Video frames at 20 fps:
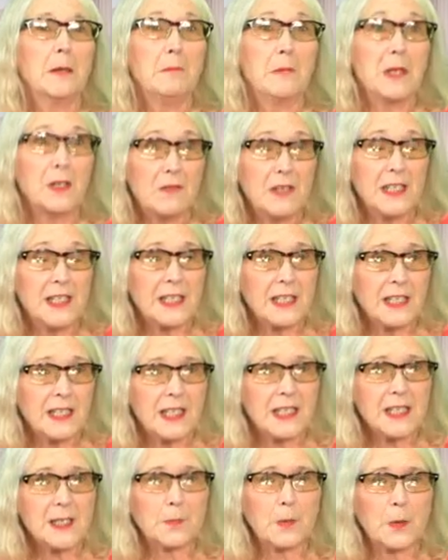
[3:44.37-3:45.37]
me reading
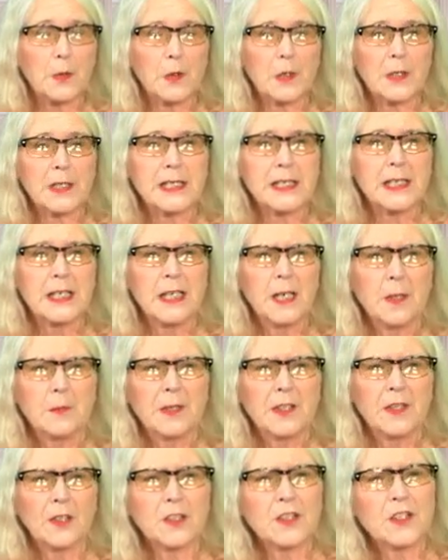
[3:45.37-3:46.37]
his books,
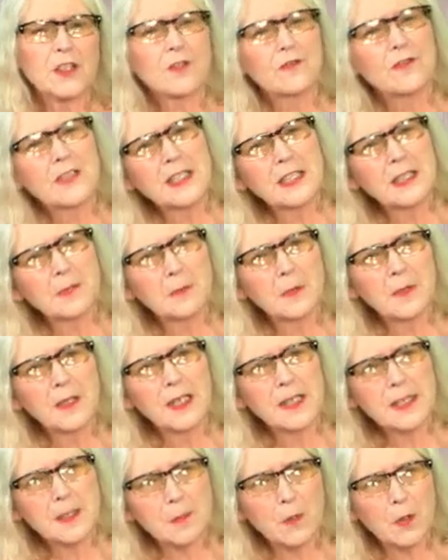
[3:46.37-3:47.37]
but not just reading
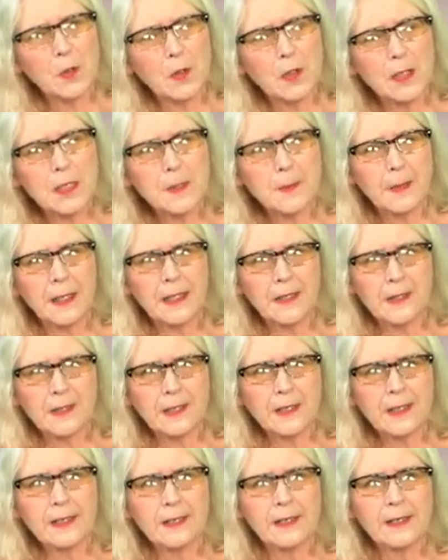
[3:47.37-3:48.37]
his books, but I
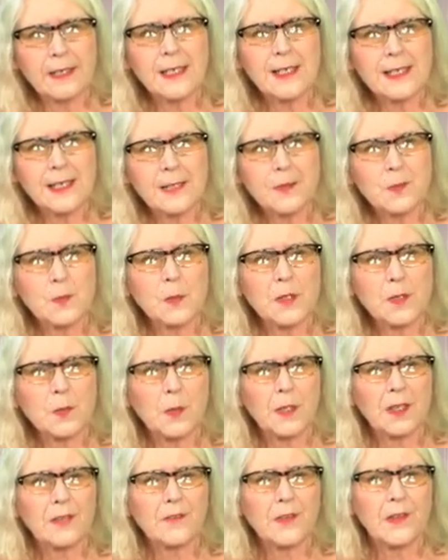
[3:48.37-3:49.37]
think that his was
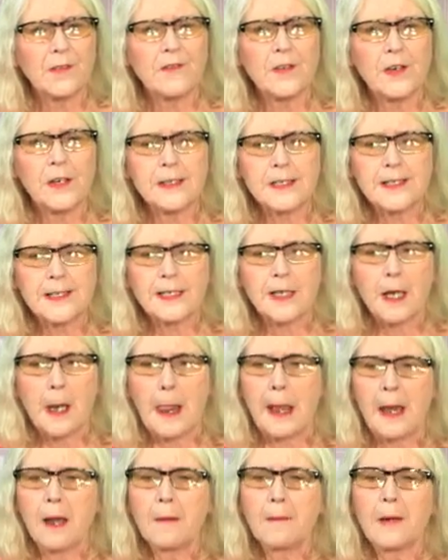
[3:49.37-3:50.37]
one of the first
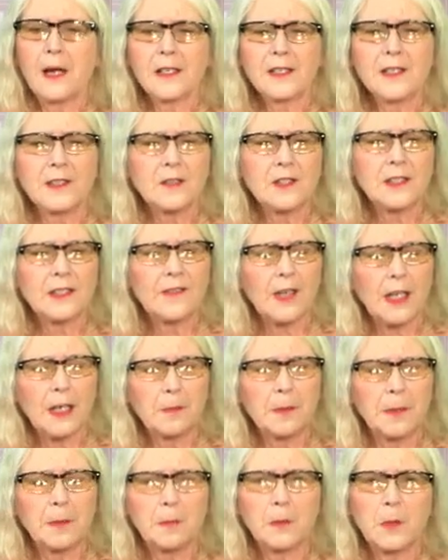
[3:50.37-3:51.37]
personal
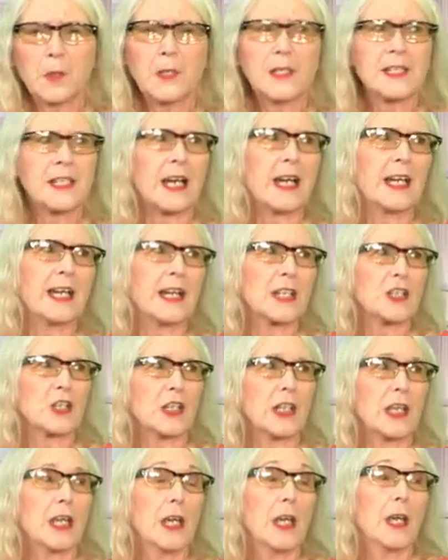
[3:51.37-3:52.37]
development books that I
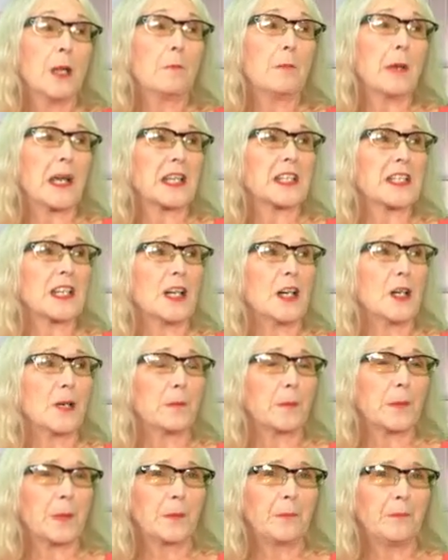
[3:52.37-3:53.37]
actually picked
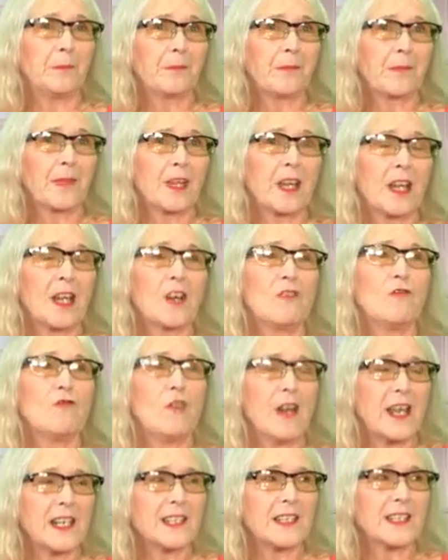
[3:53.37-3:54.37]
up,
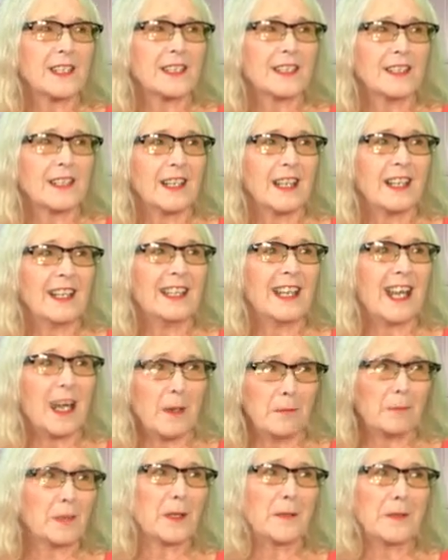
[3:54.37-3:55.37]
read it, and
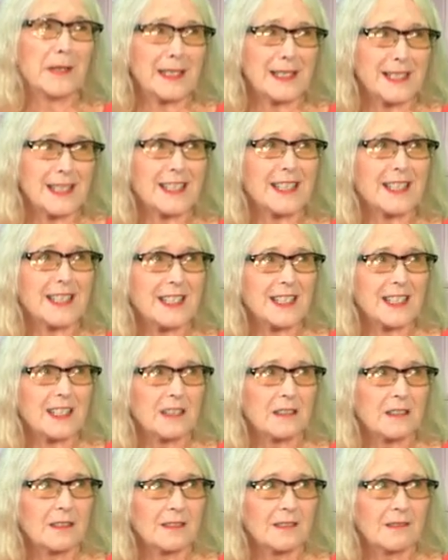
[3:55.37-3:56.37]
implemented
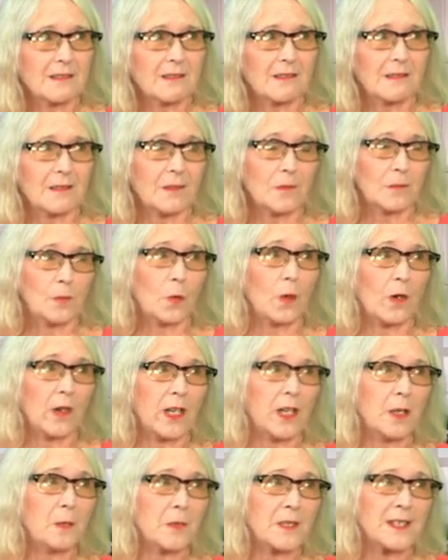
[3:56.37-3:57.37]
what
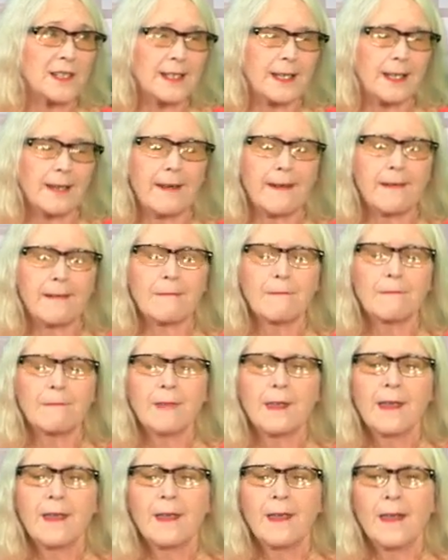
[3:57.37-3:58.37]
he was saying.
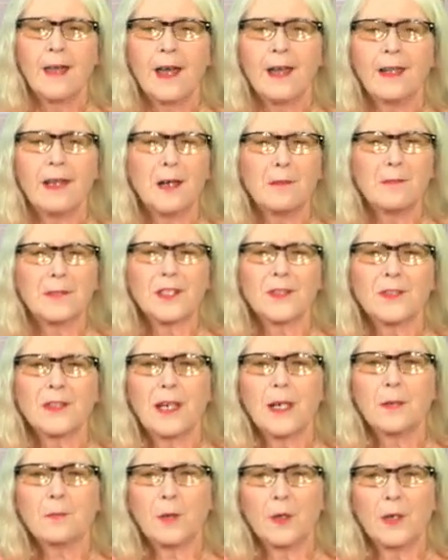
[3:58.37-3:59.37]
And up until
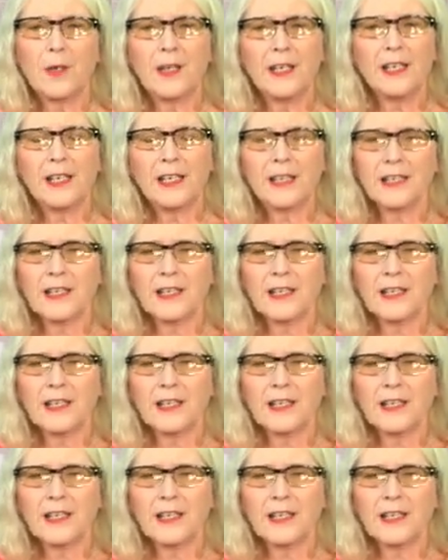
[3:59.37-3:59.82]
that point, I